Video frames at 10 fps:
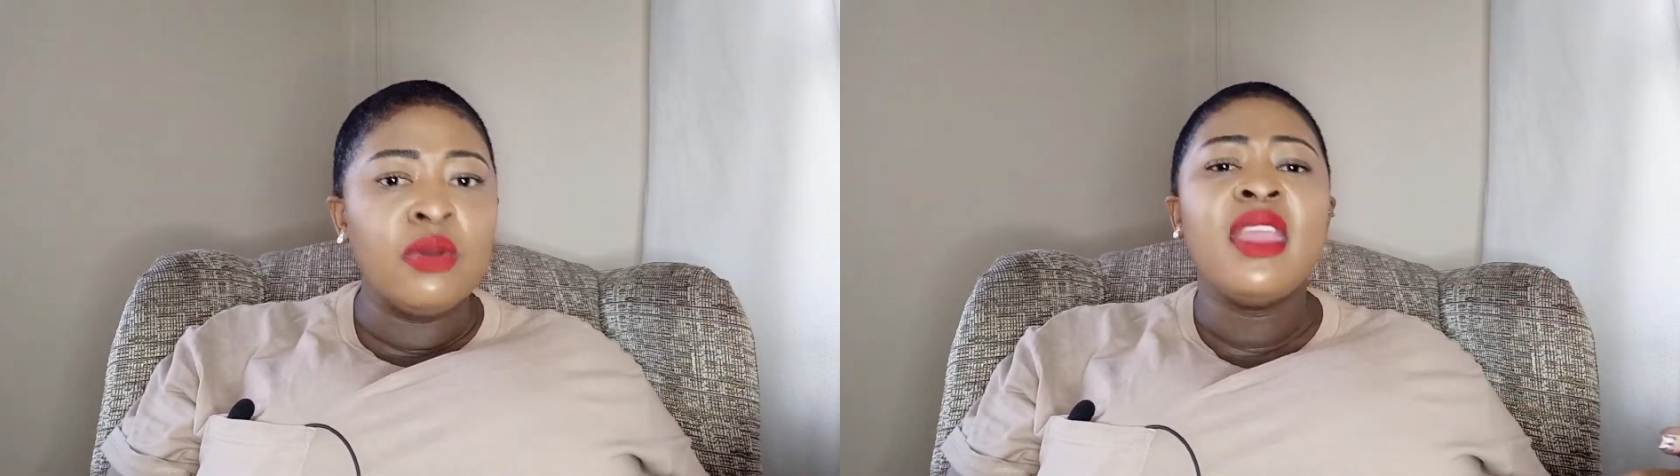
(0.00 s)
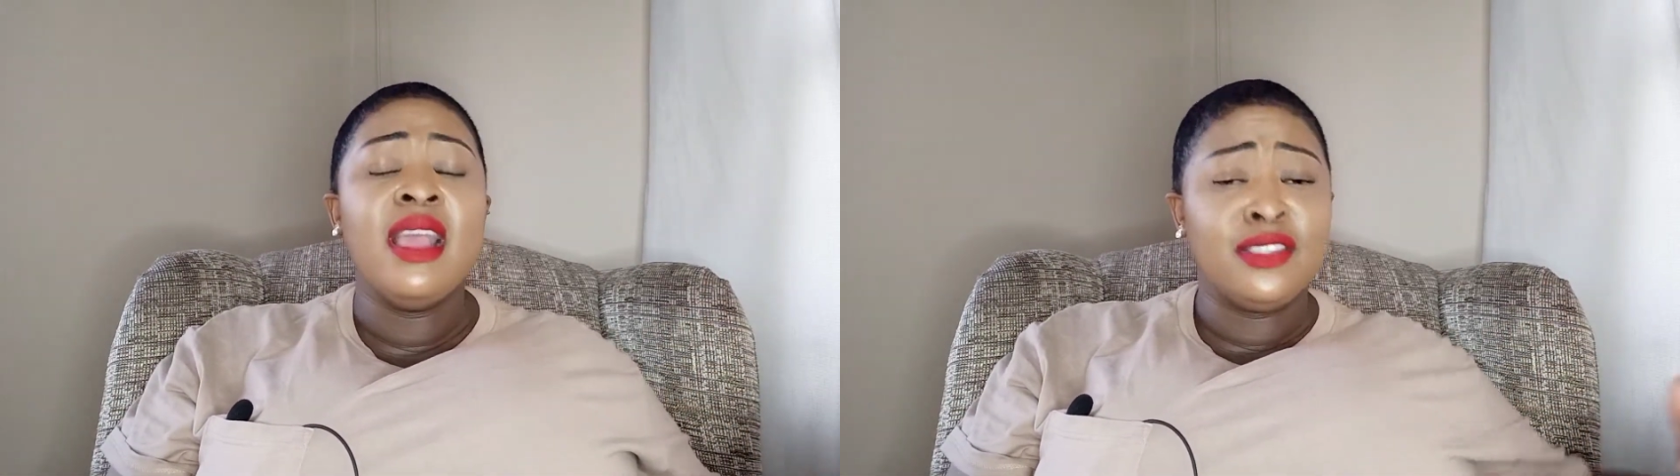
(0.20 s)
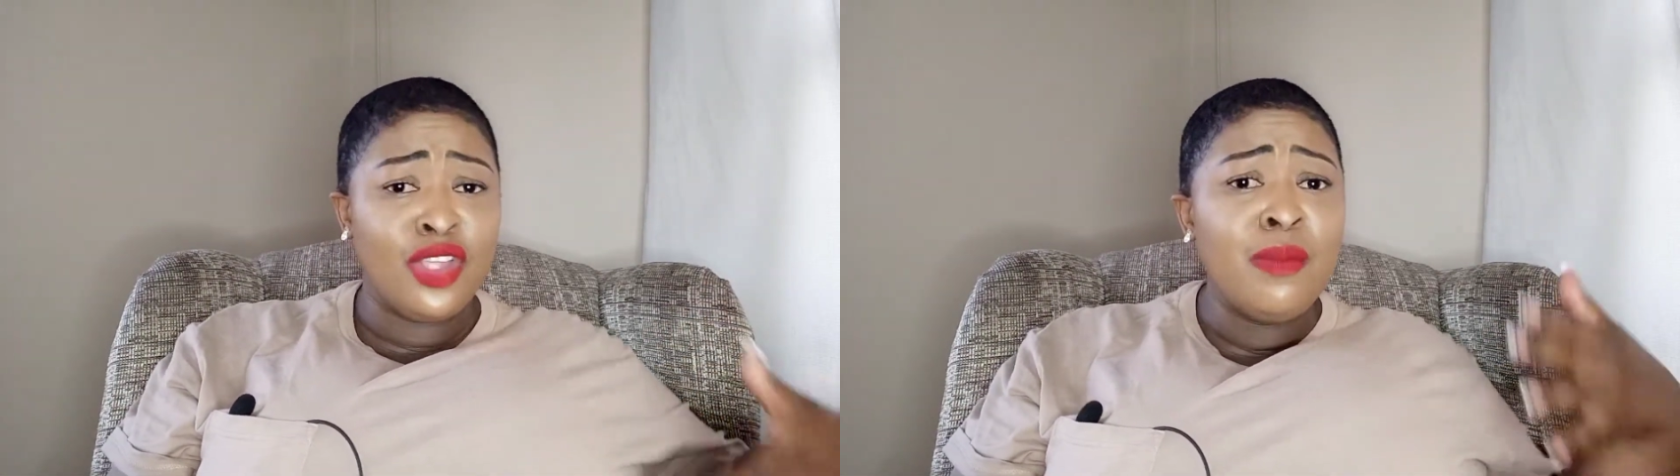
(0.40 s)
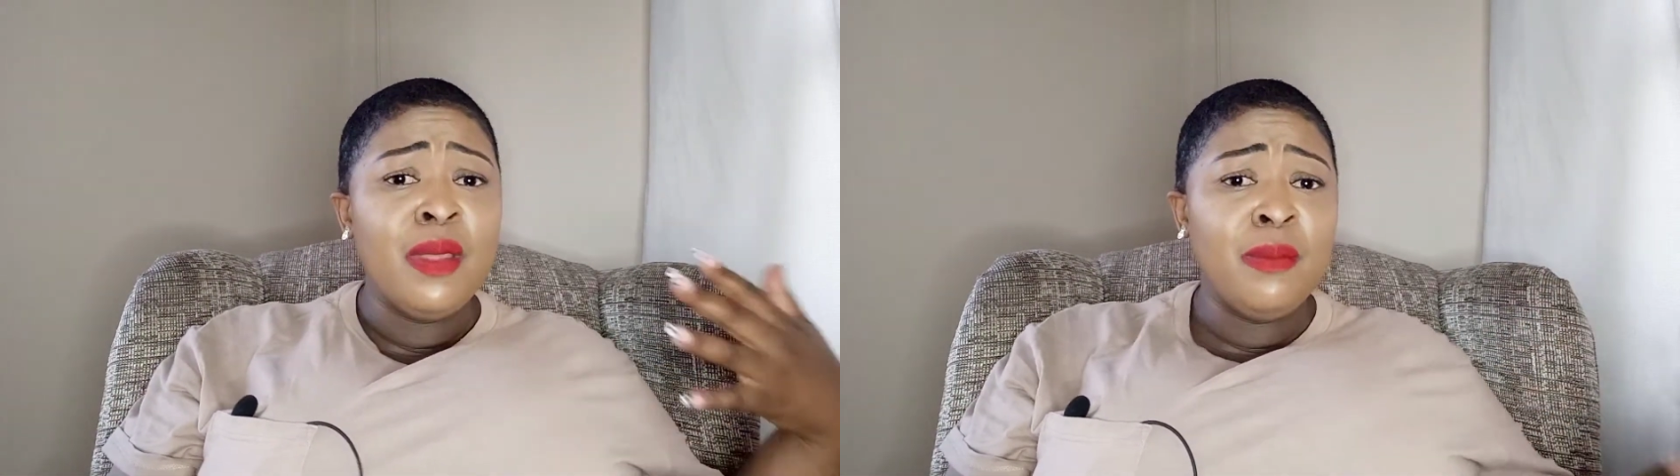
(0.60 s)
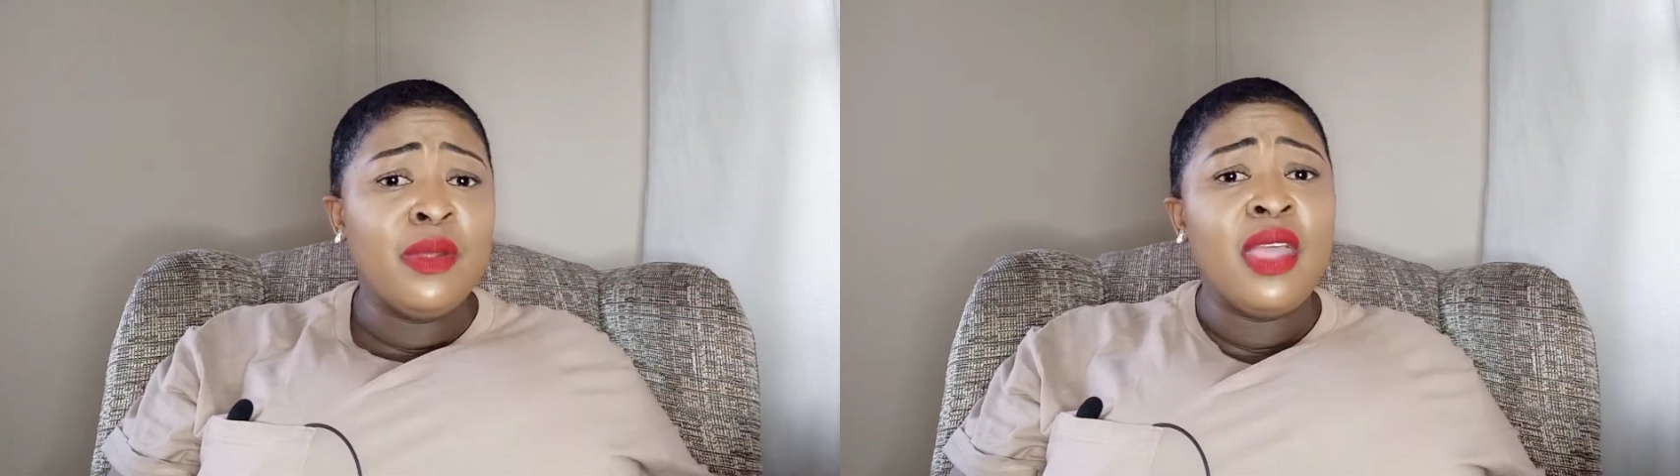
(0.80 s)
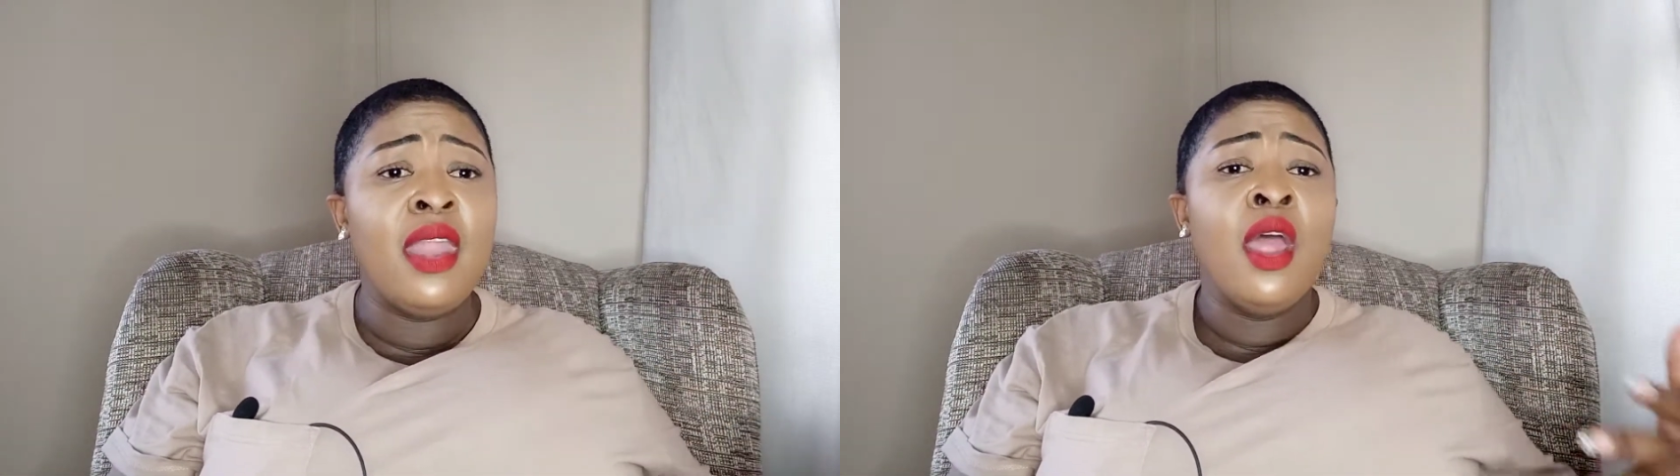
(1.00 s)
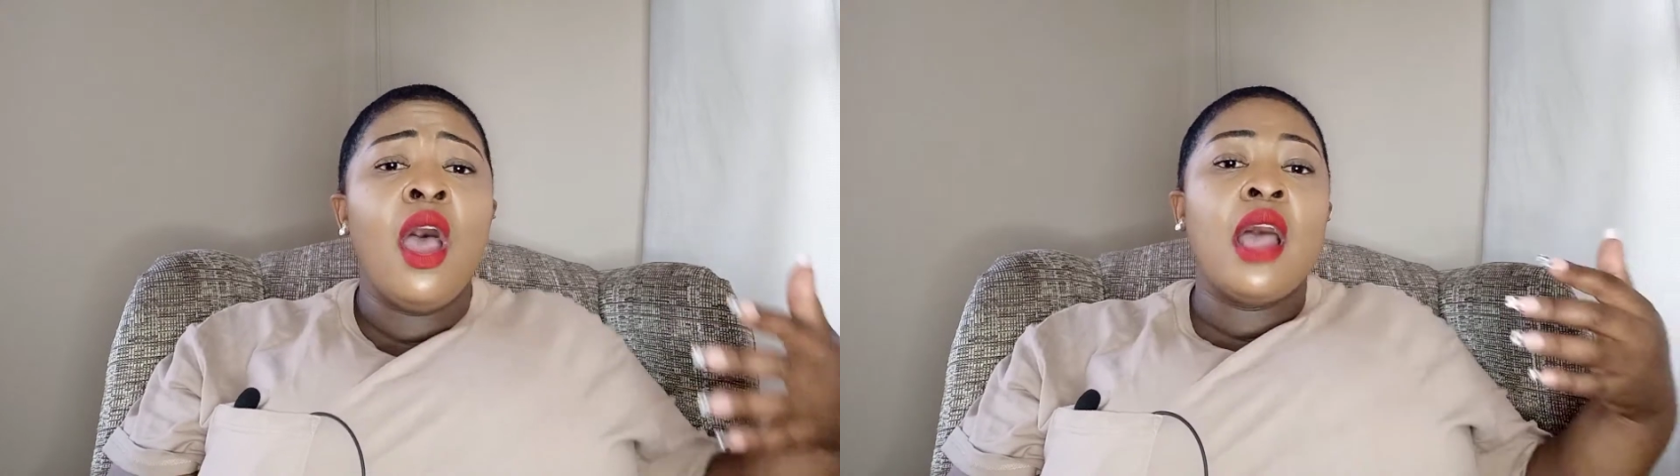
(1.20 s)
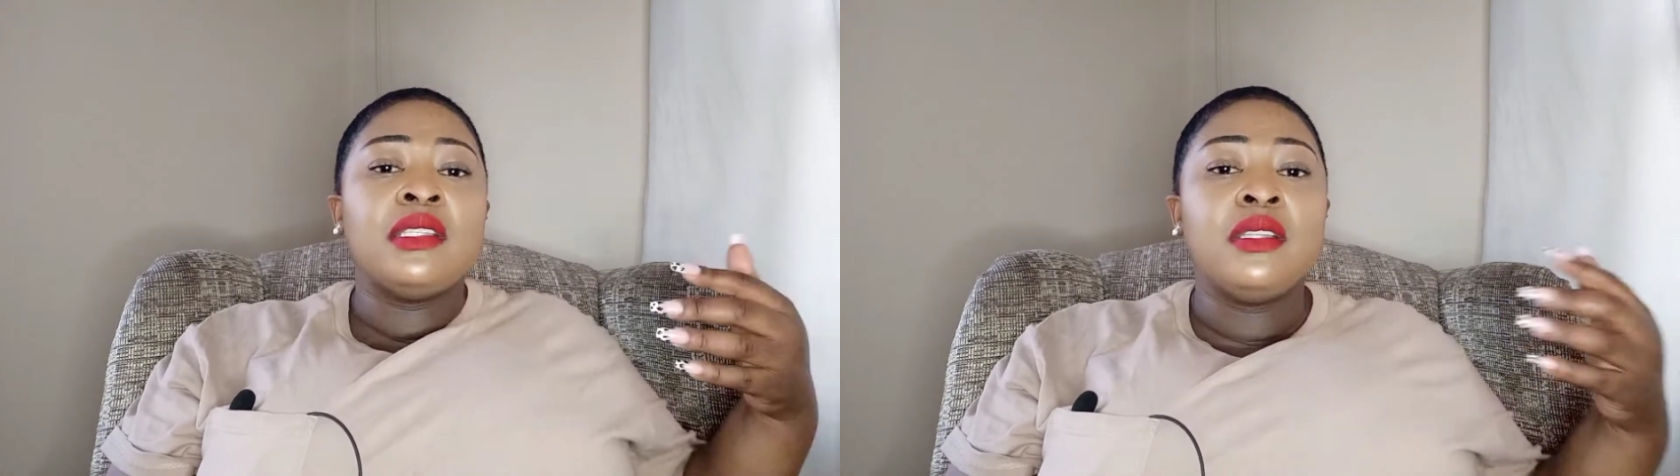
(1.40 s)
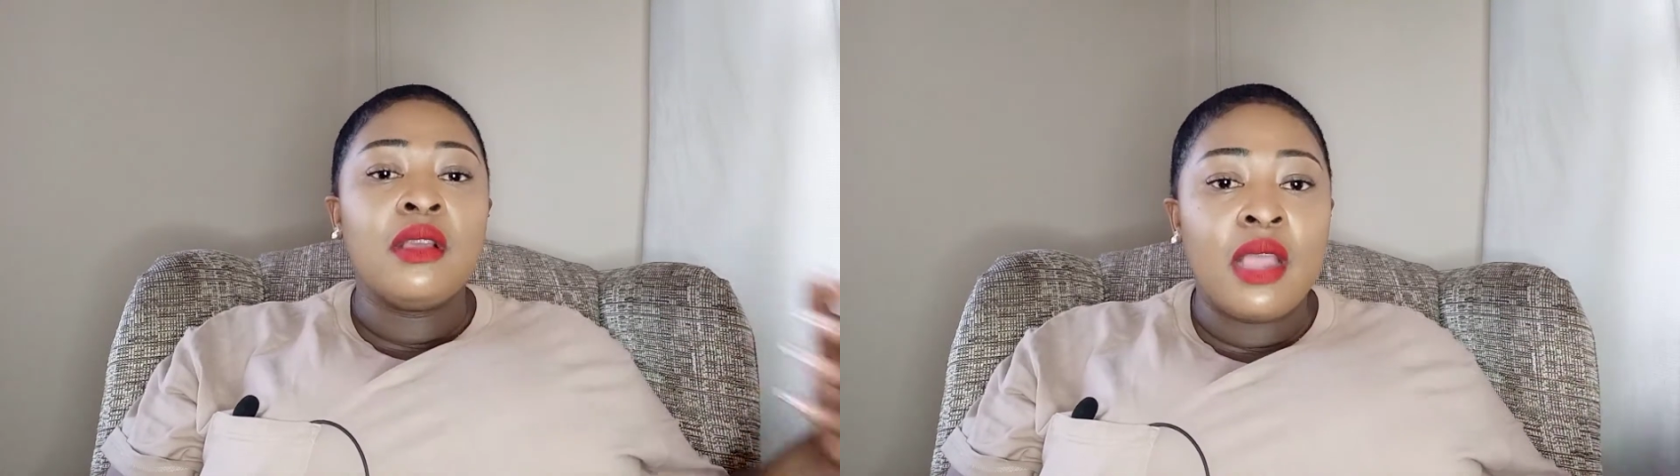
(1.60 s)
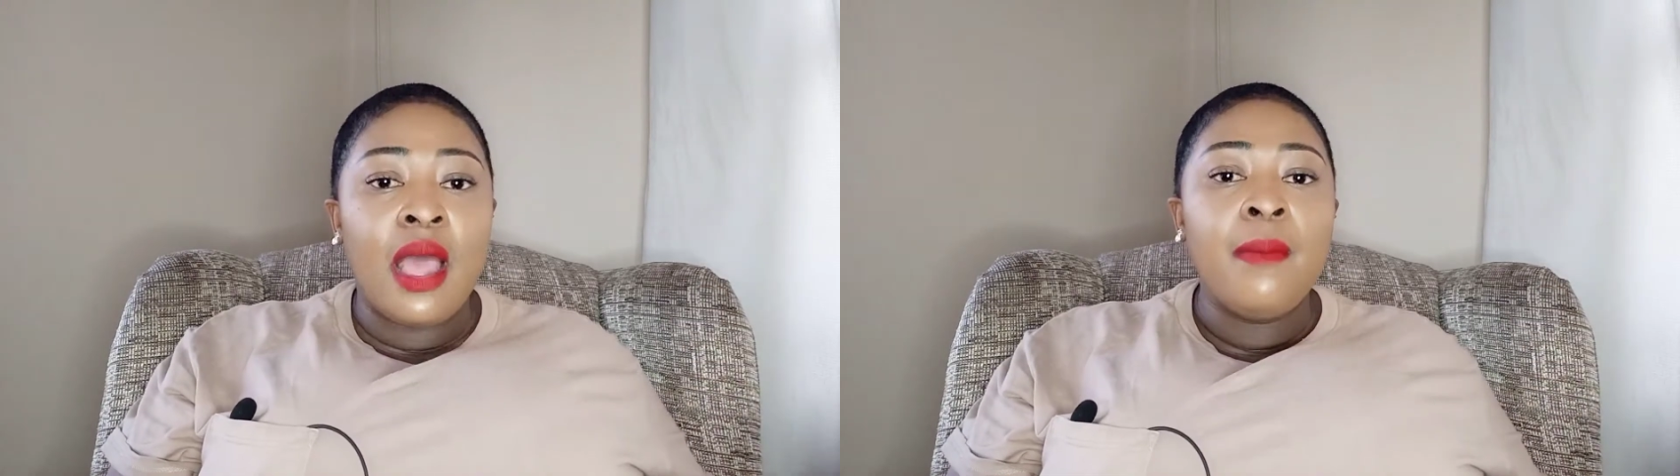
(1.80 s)
Yes, there are people that are still
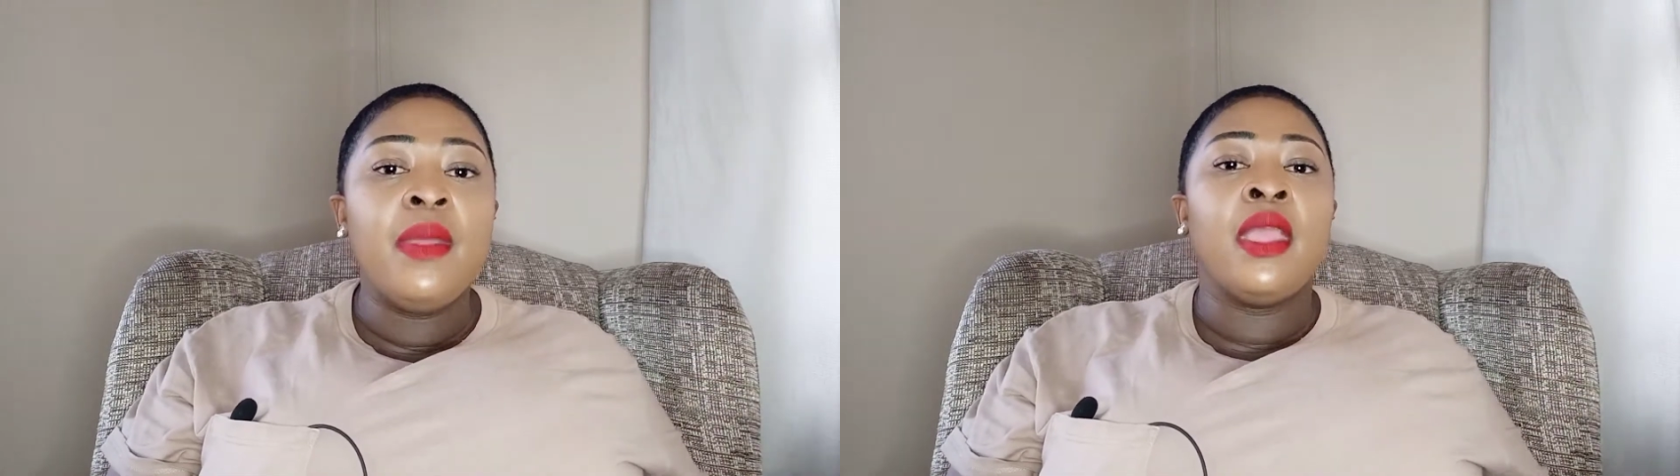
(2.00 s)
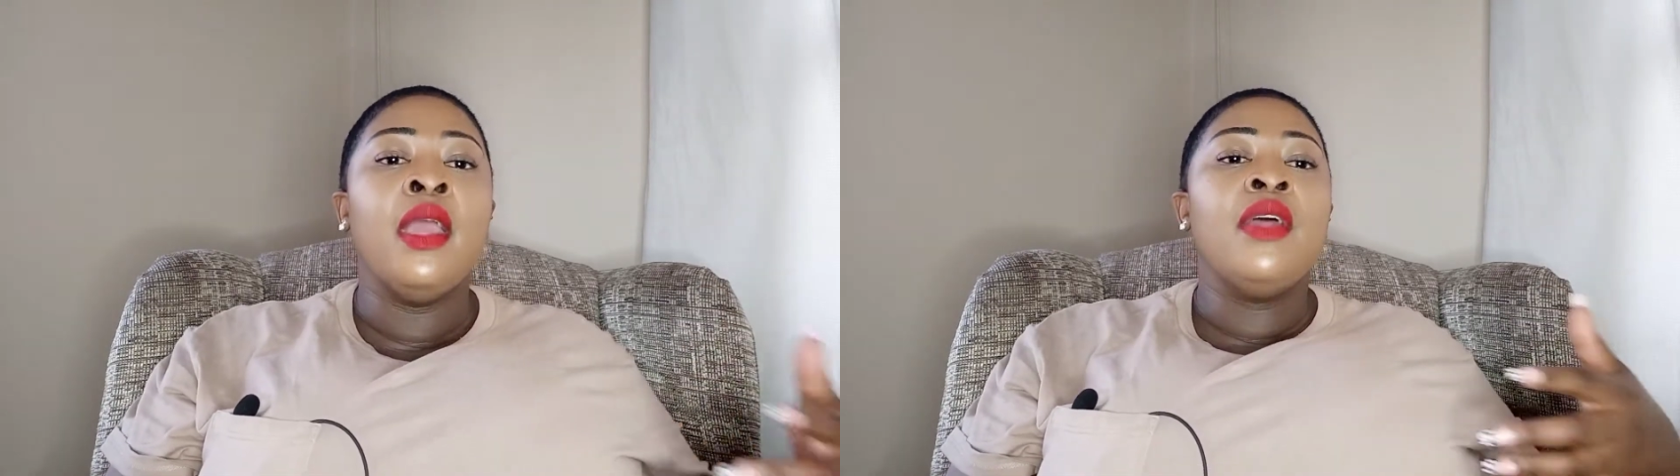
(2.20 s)
coming,